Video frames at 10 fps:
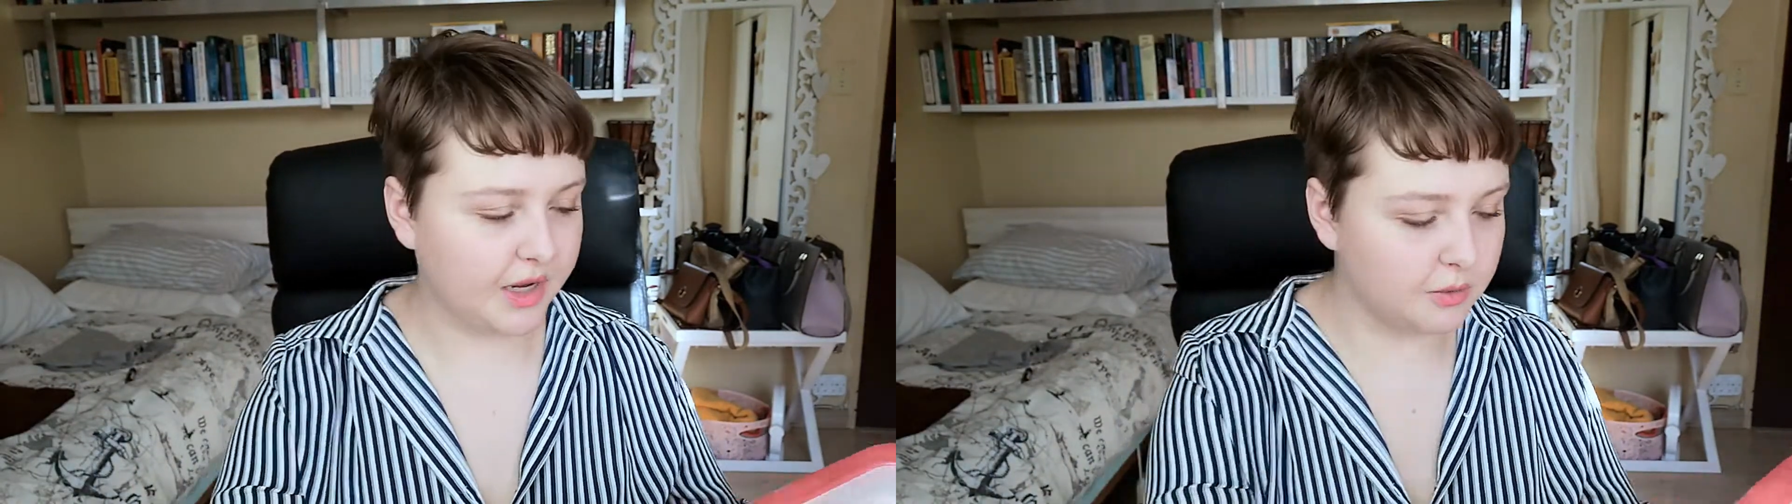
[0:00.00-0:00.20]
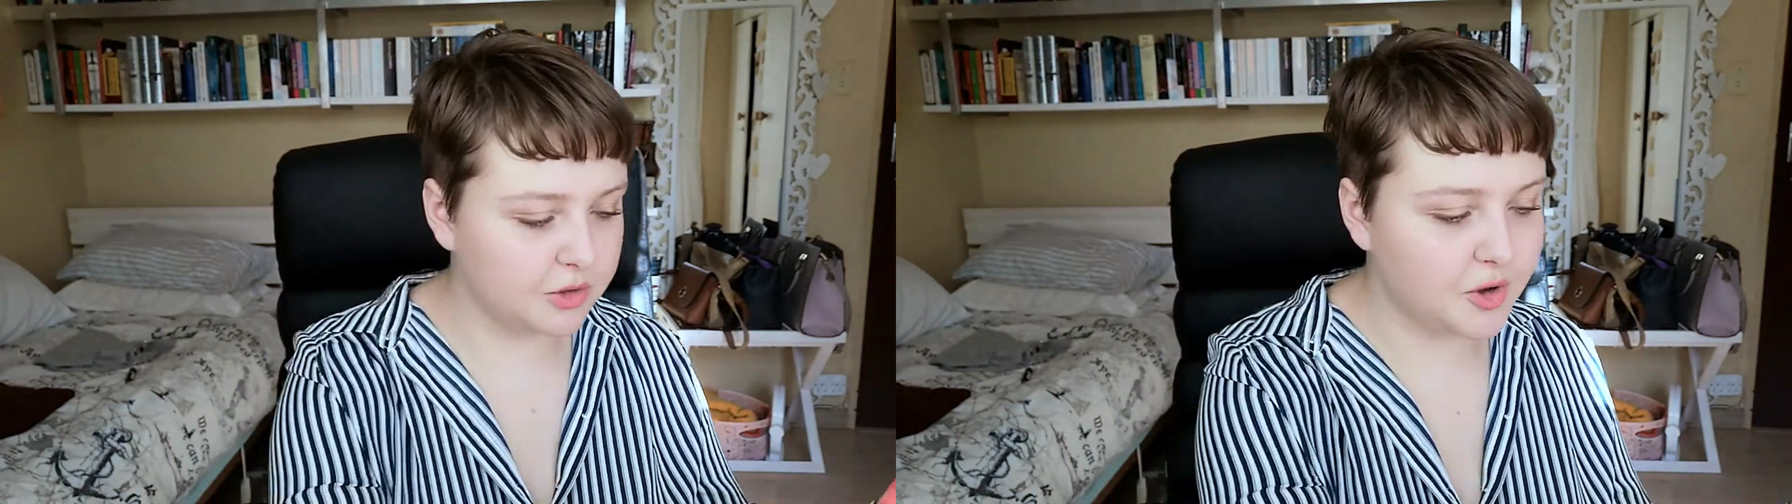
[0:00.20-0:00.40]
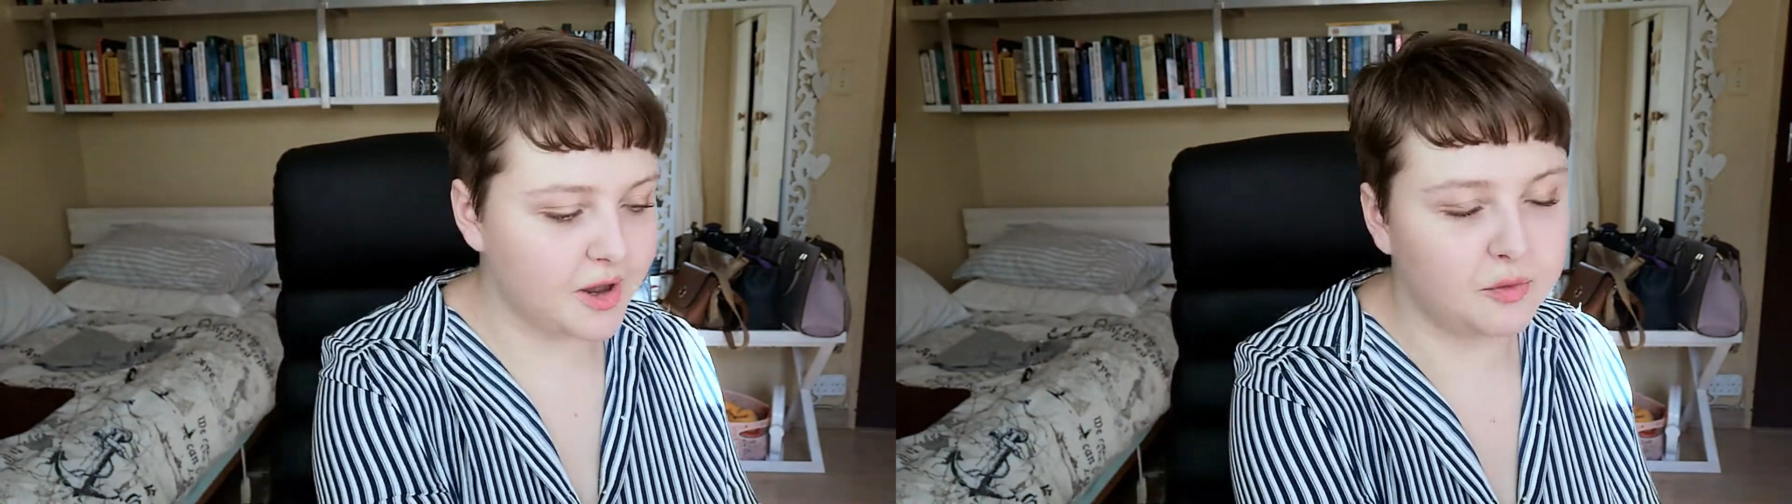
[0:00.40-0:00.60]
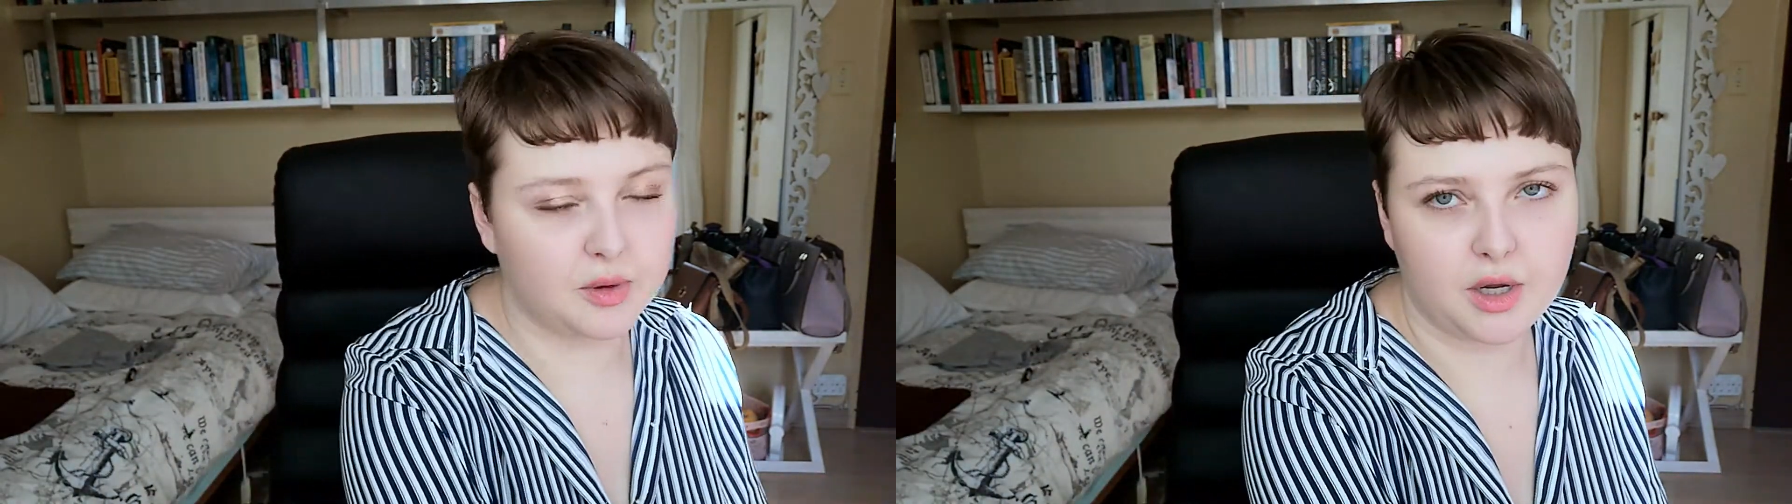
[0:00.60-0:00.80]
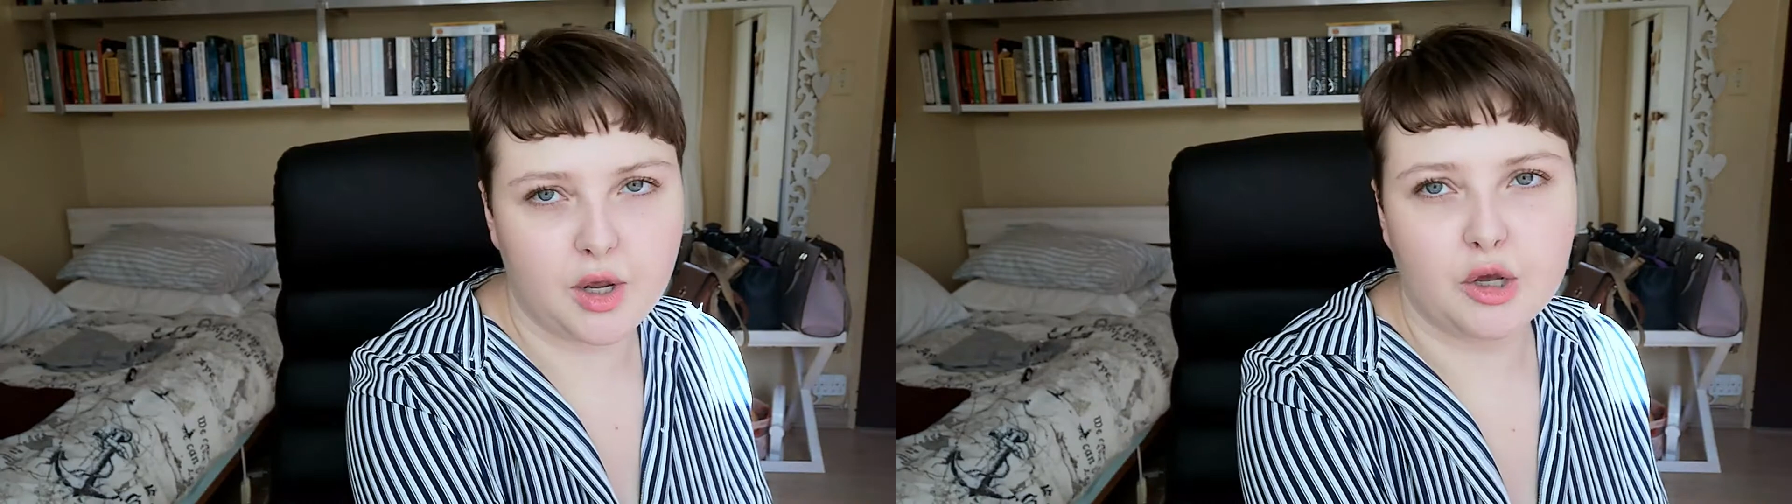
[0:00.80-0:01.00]
I also have
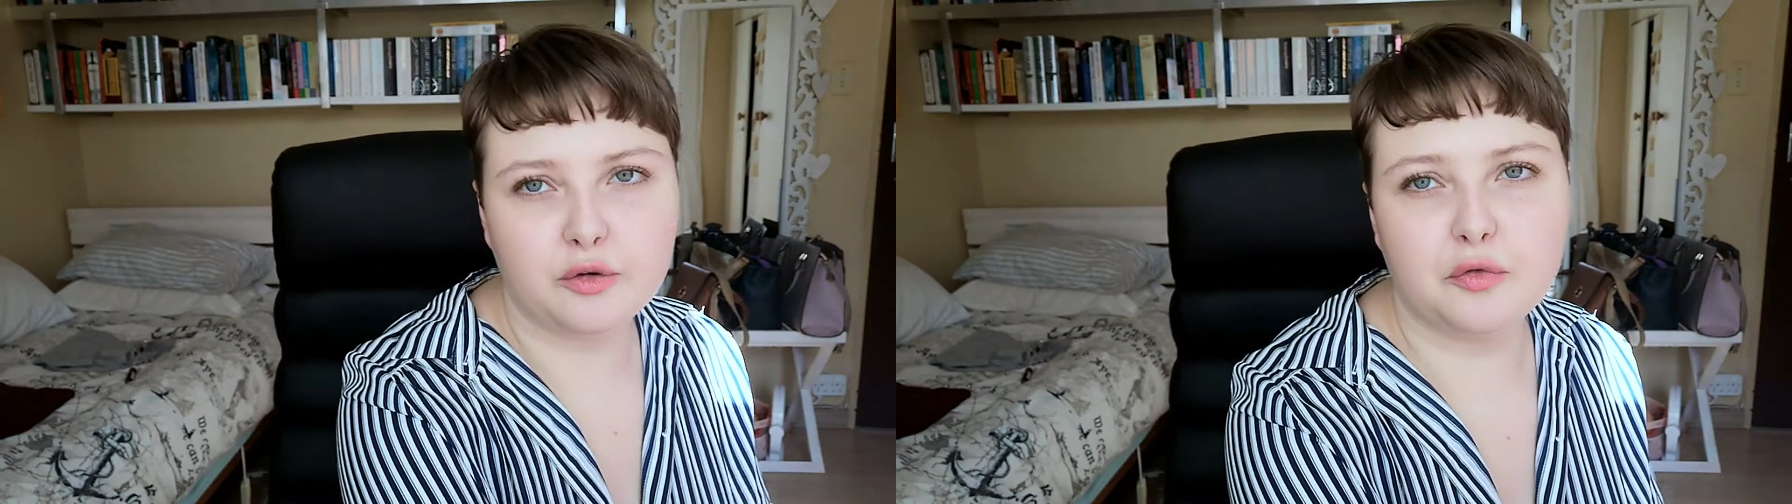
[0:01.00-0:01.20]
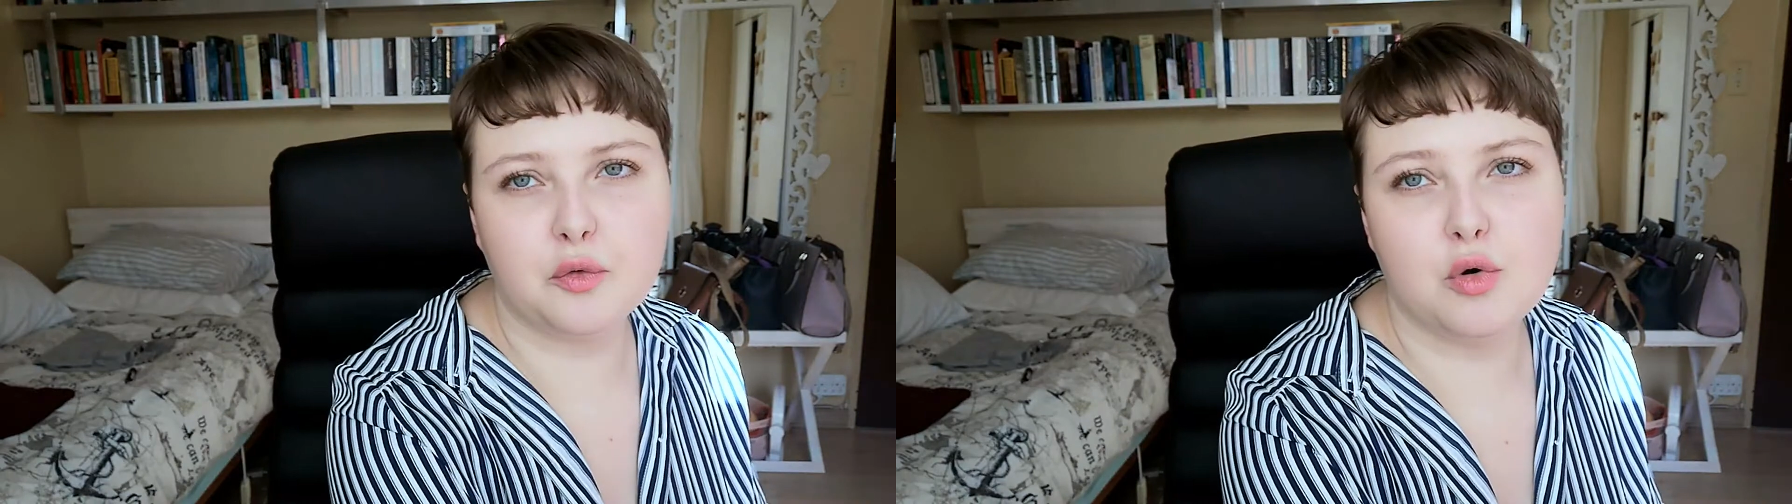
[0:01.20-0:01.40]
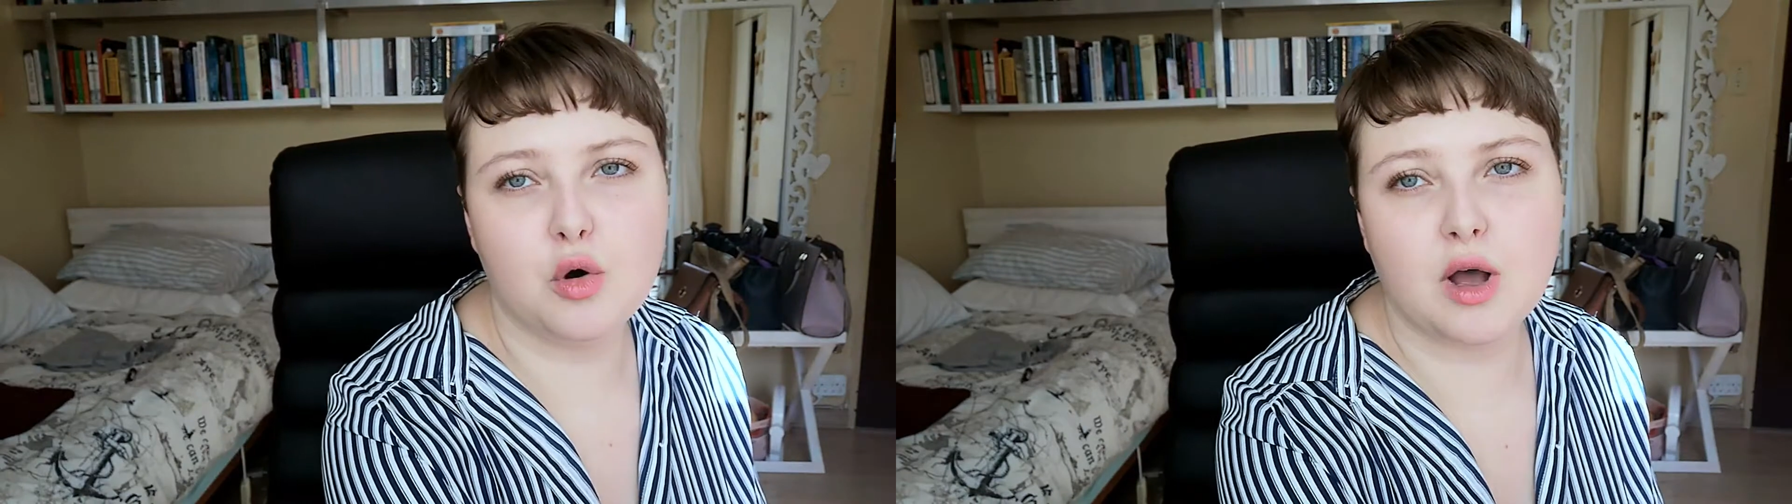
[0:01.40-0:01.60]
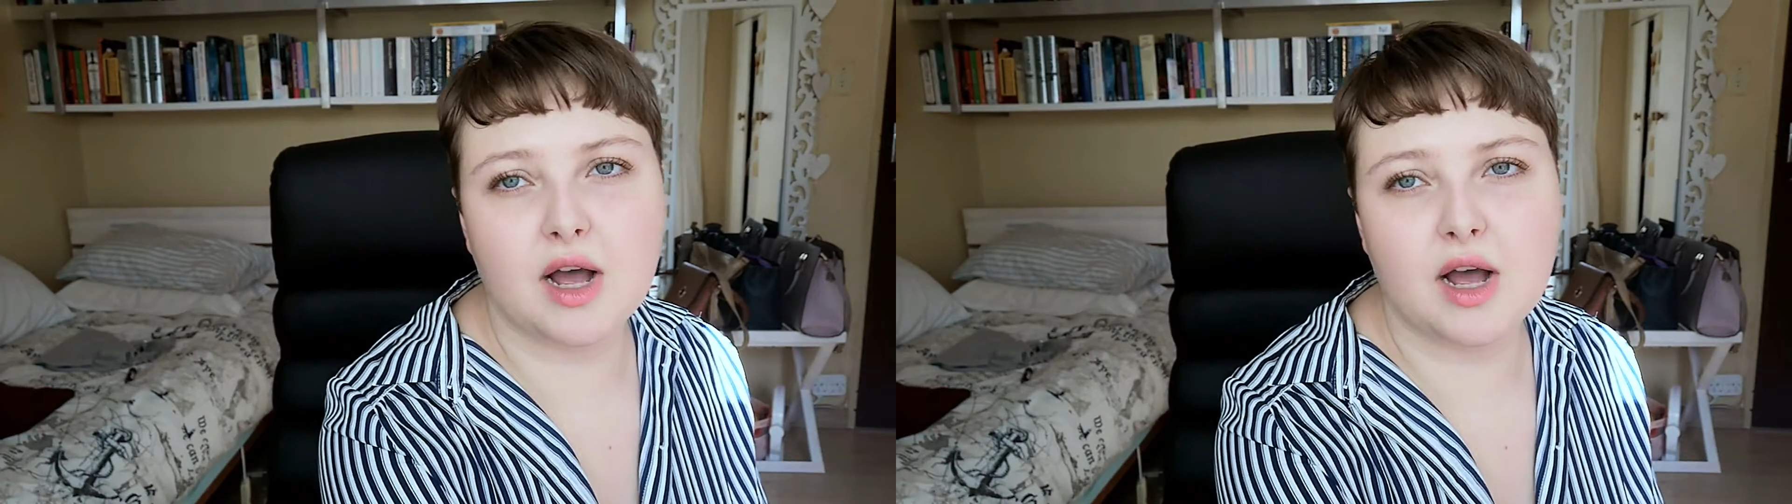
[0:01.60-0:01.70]
one for